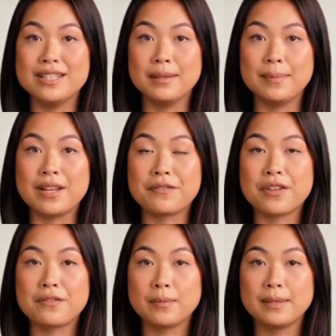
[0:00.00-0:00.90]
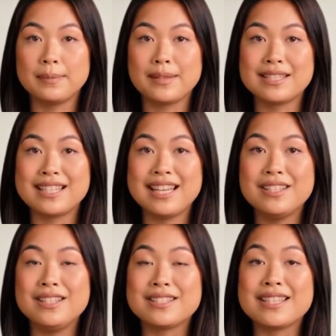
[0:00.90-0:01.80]
can benefit from PPC
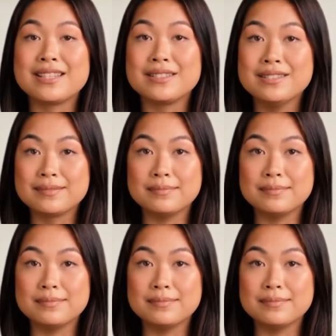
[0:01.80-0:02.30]
agencies.